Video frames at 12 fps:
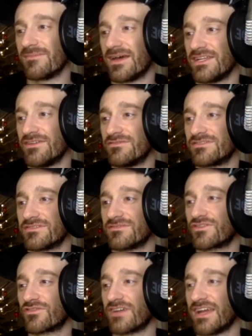menu to
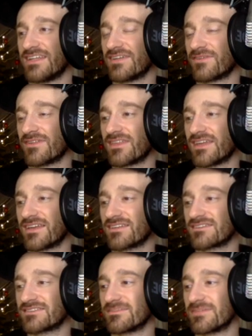create different
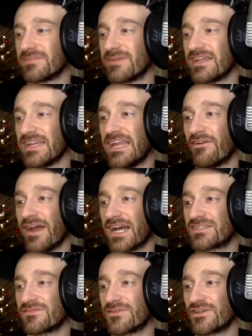things. Somebody made an
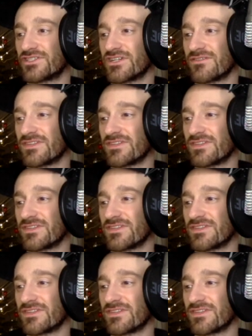interactive version of